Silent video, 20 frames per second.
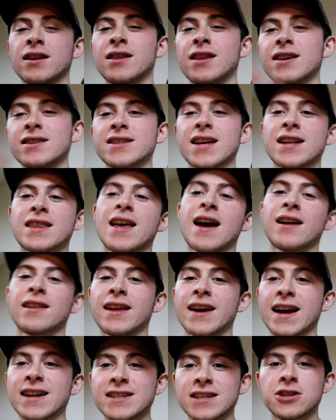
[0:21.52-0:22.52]
things like that
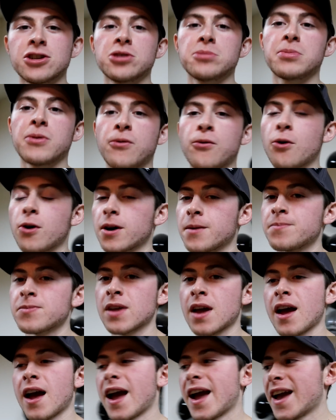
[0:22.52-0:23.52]
like I didn't do before.
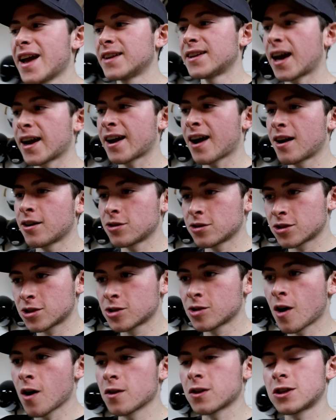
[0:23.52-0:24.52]
And I got to
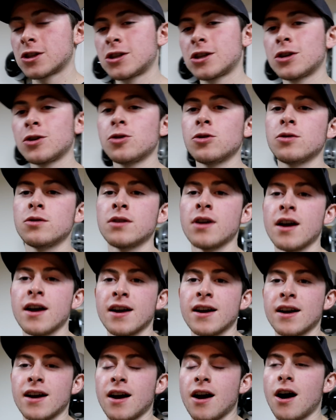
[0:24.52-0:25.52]
install the tune
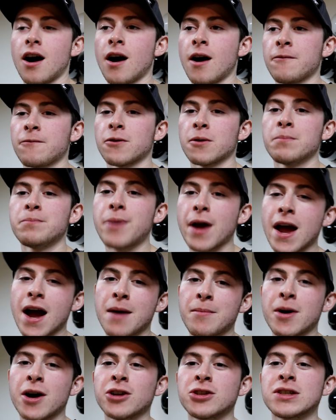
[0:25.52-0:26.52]
from
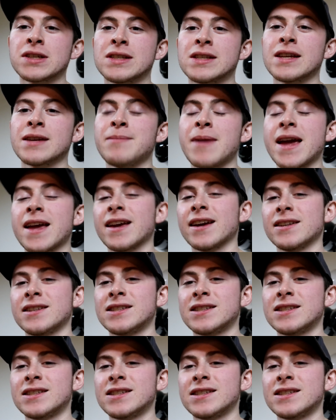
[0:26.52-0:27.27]
Bama just to make it